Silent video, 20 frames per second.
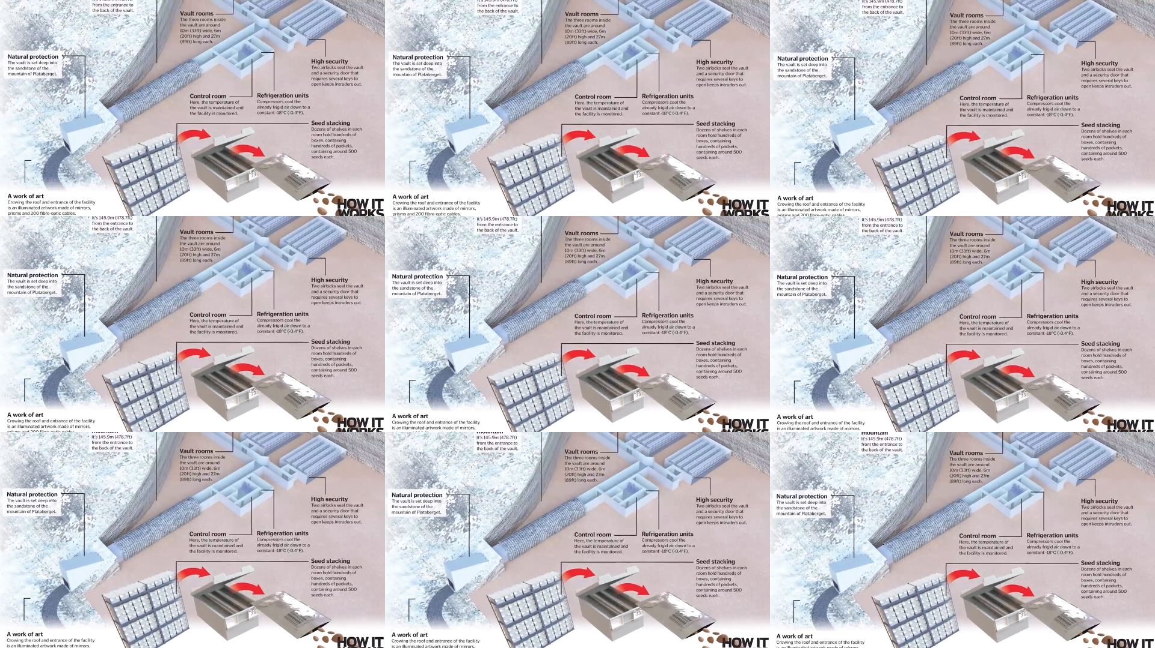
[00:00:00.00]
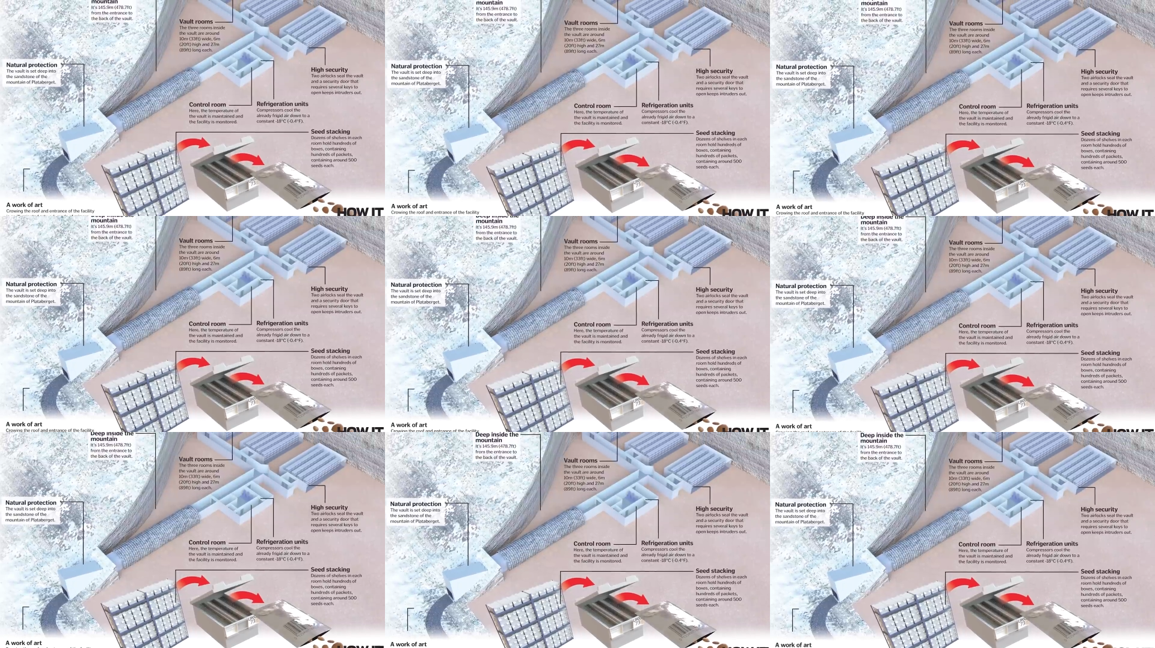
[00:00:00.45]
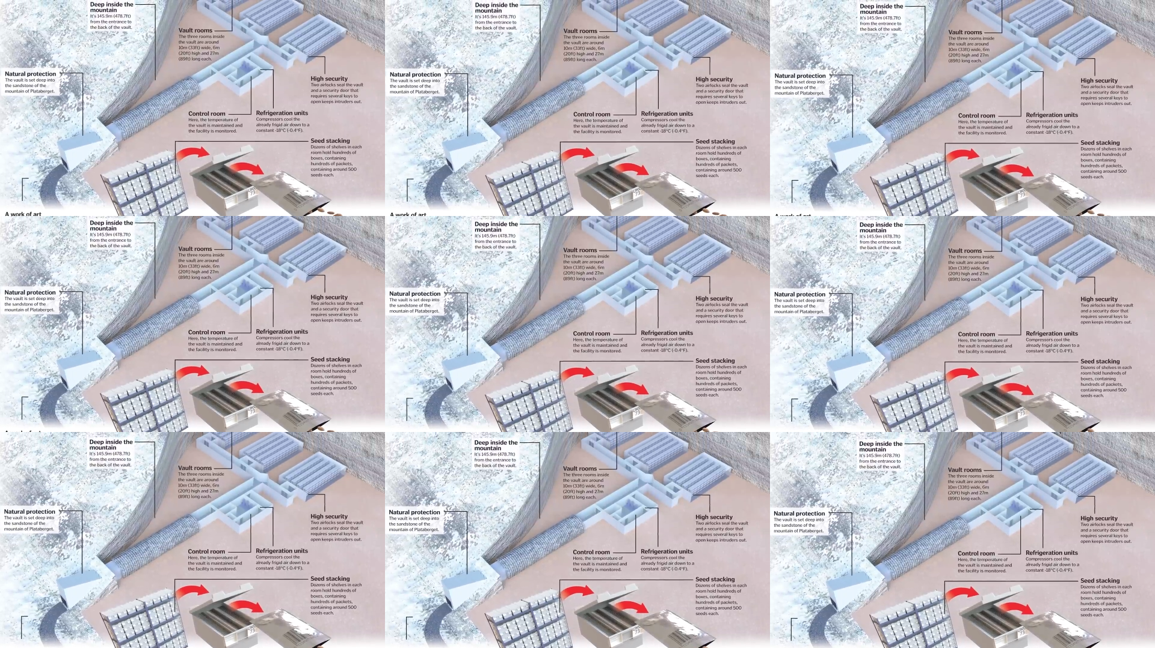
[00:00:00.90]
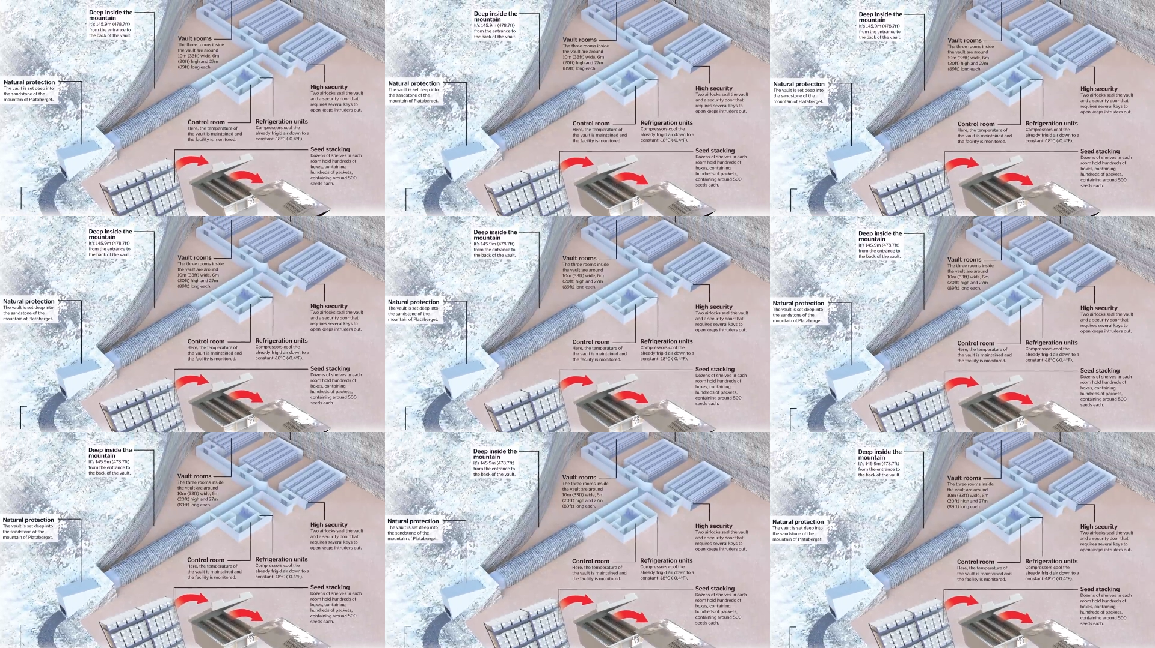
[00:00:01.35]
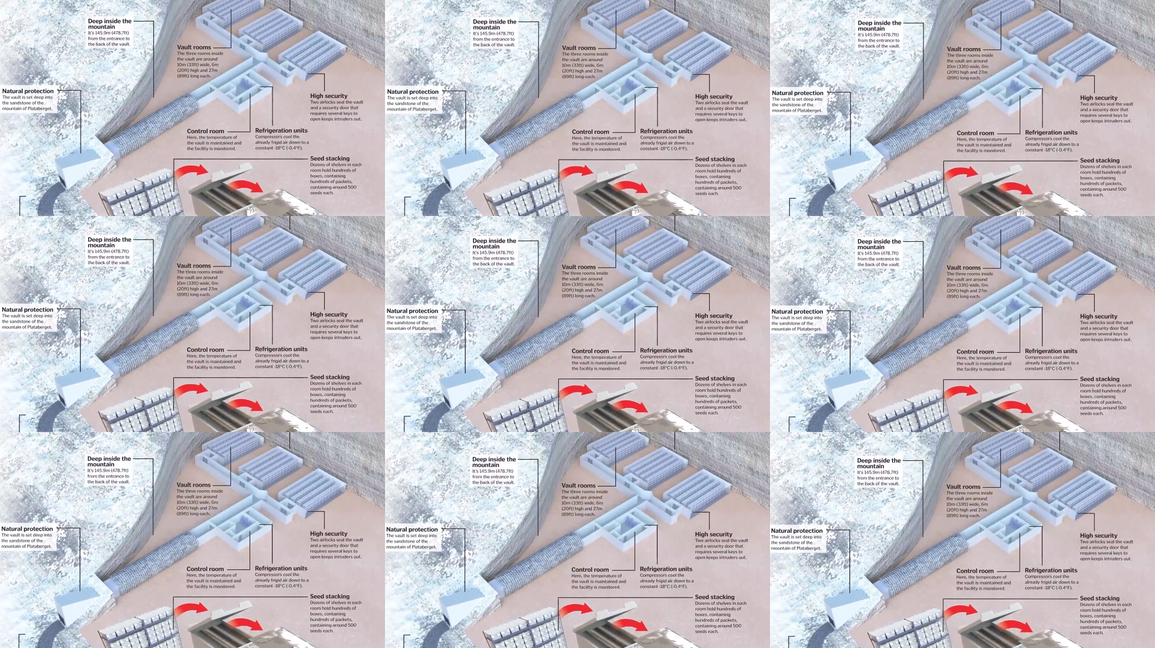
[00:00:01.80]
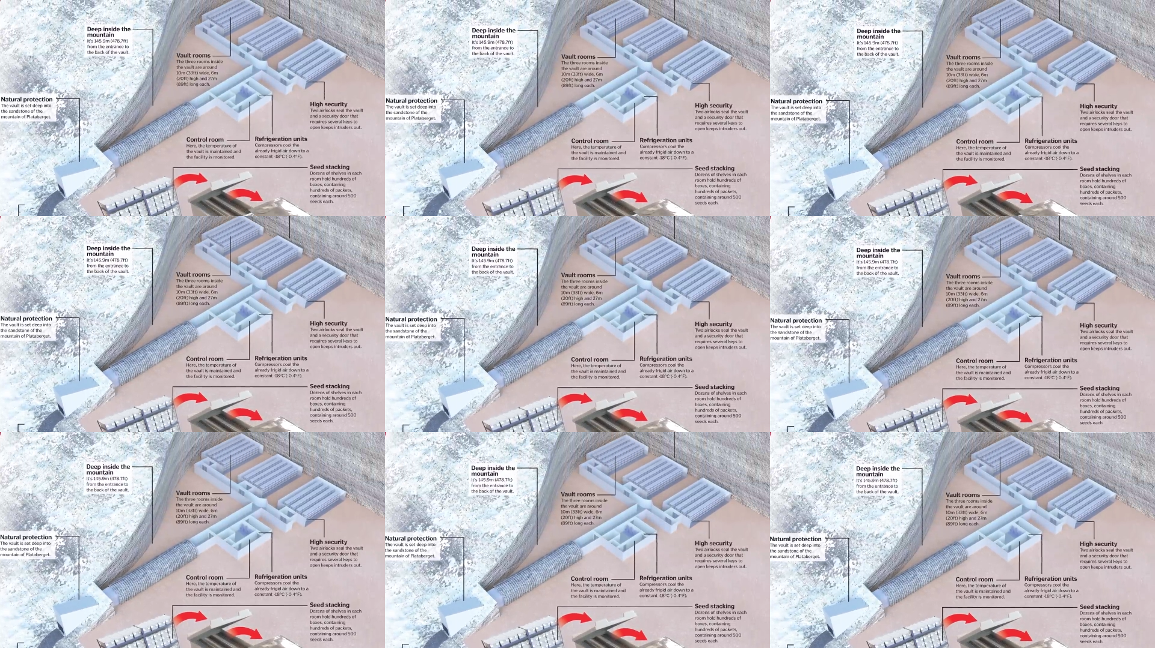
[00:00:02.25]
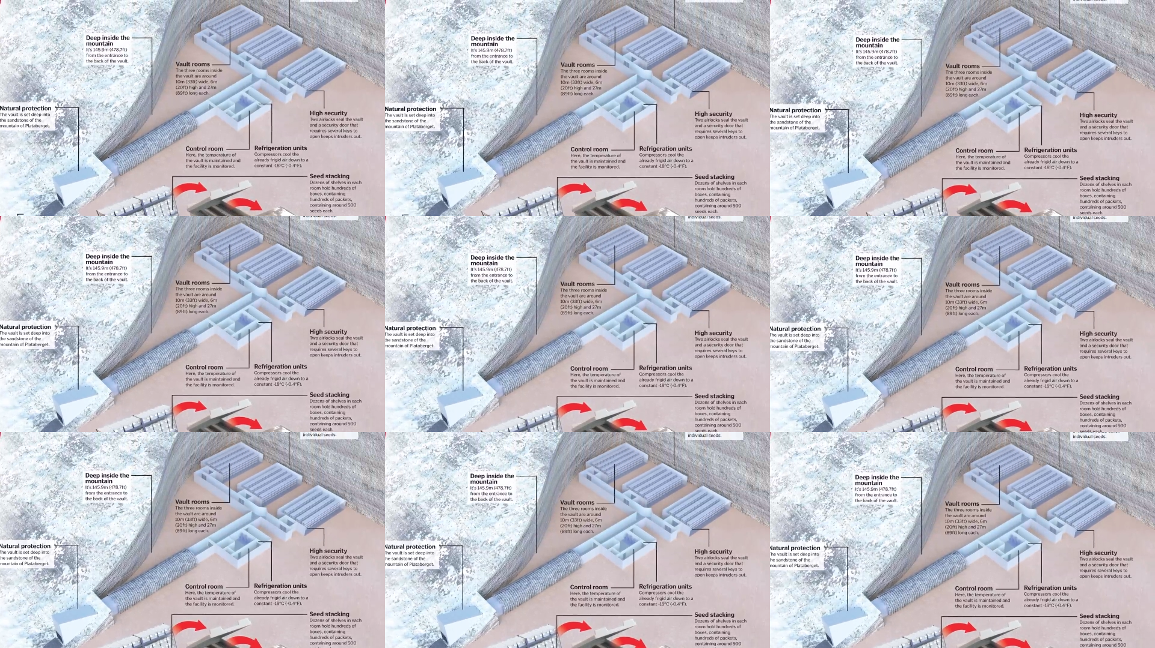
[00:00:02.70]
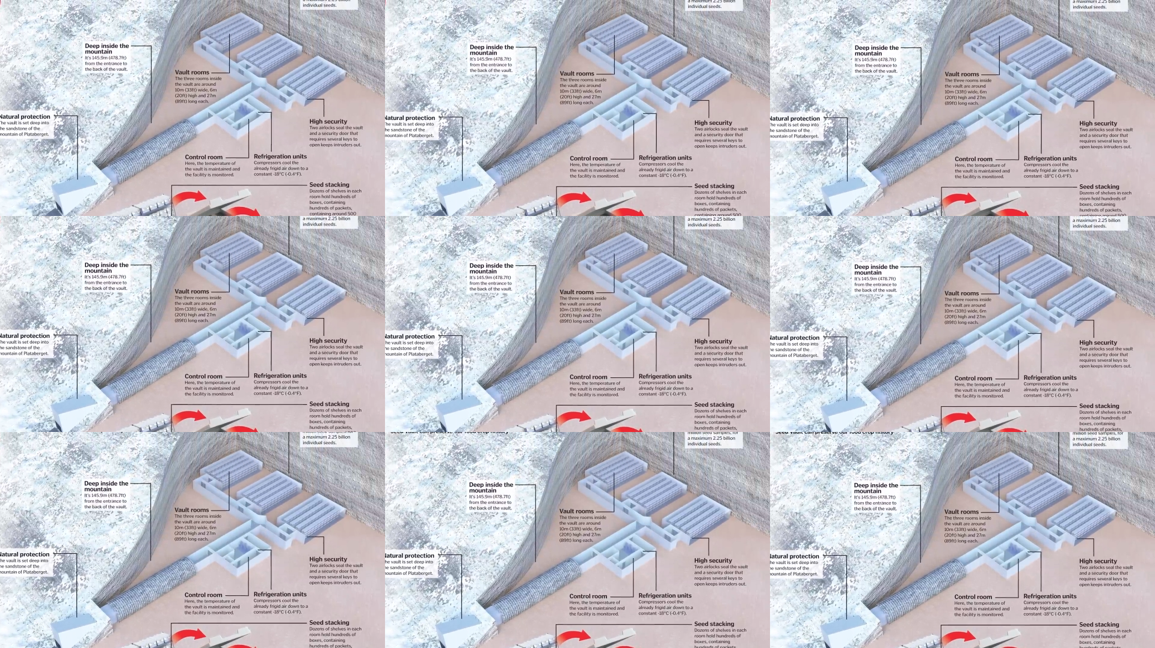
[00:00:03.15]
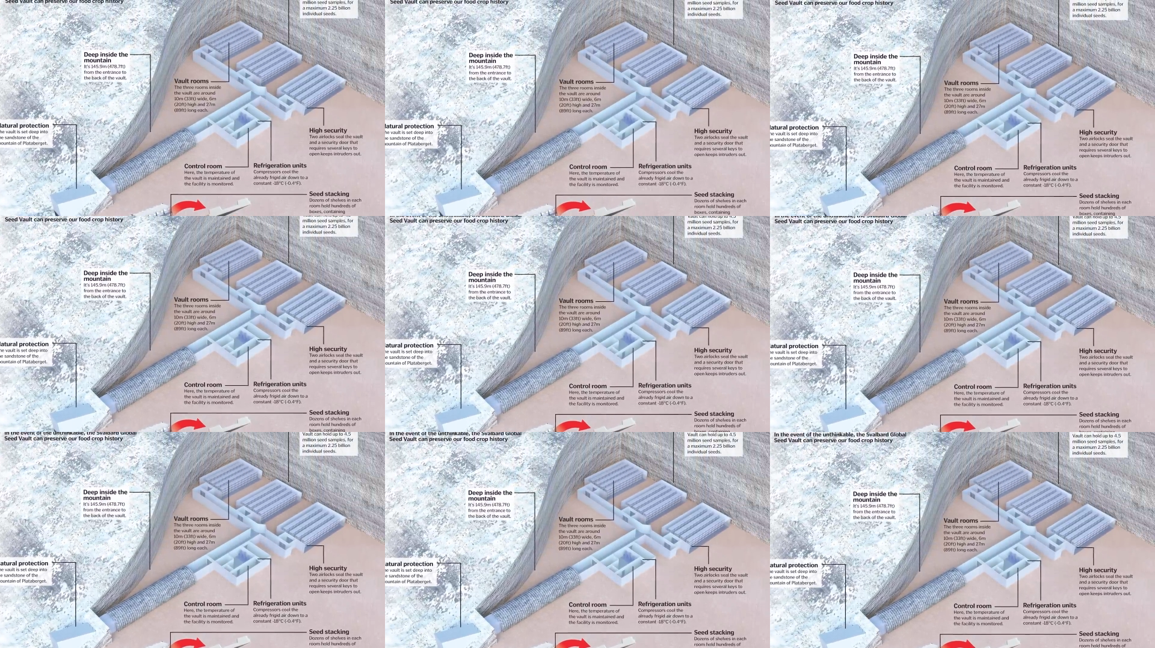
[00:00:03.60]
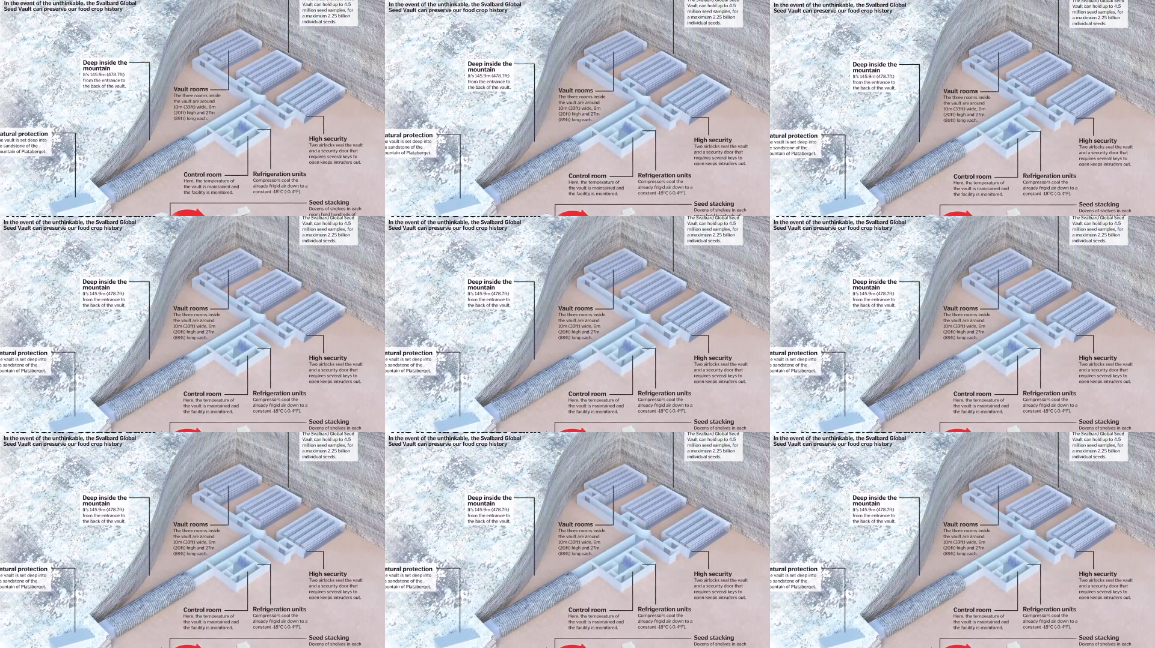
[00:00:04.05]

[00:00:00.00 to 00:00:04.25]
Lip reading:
No face is visible, so there are no lips to read.